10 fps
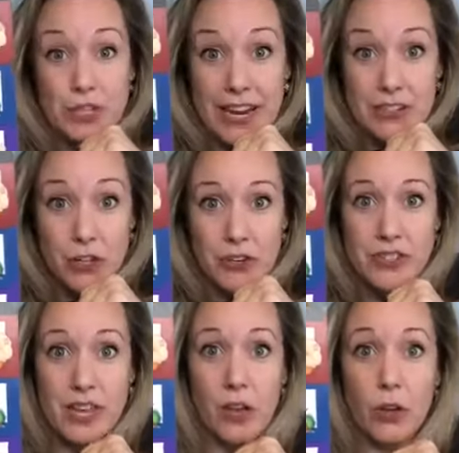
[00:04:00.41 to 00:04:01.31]
protect
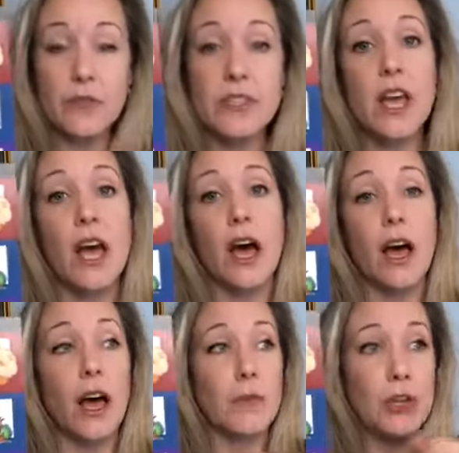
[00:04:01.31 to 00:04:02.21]
ourselves,
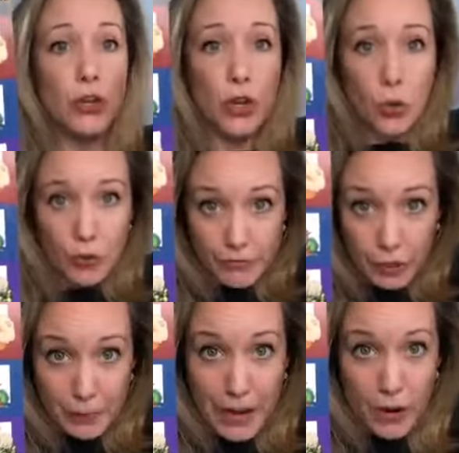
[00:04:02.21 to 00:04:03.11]
um, you know, or
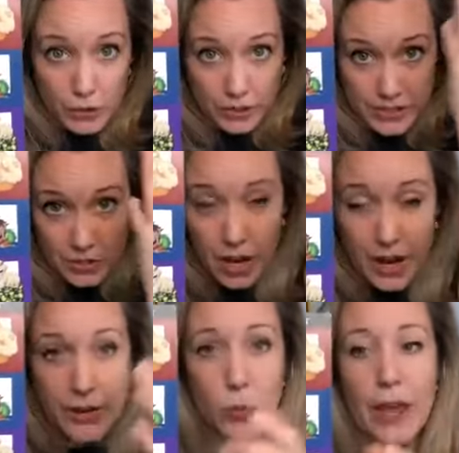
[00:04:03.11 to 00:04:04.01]
feel powerless or
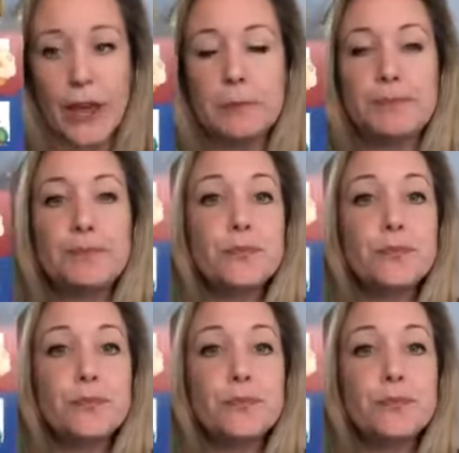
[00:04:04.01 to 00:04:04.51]
hide away